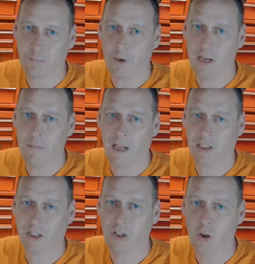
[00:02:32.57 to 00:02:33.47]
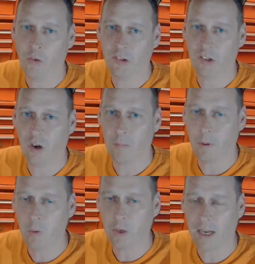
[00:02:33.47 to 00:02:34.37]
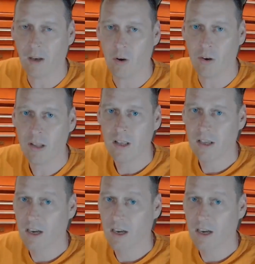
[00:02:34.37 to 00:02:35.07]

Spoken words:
pretty much non-stop all day long.